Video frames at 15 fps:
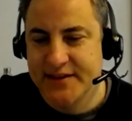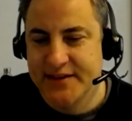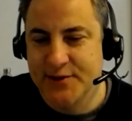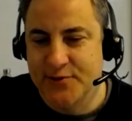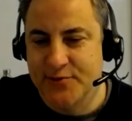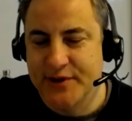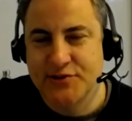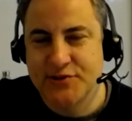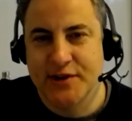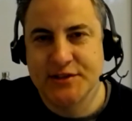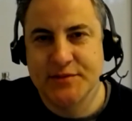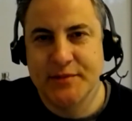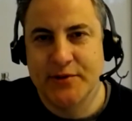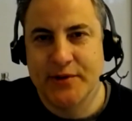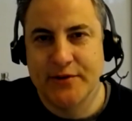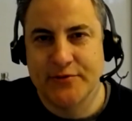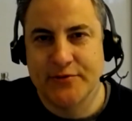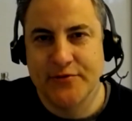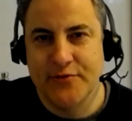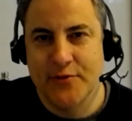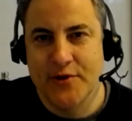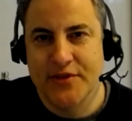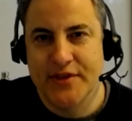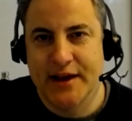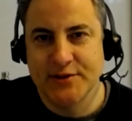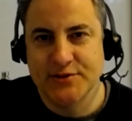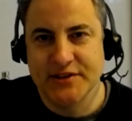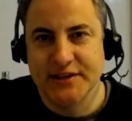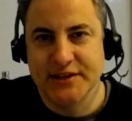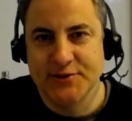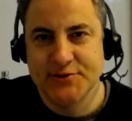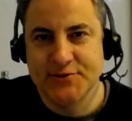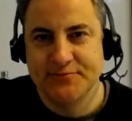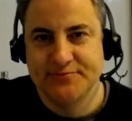know, restaurants have been around for 4,000 years,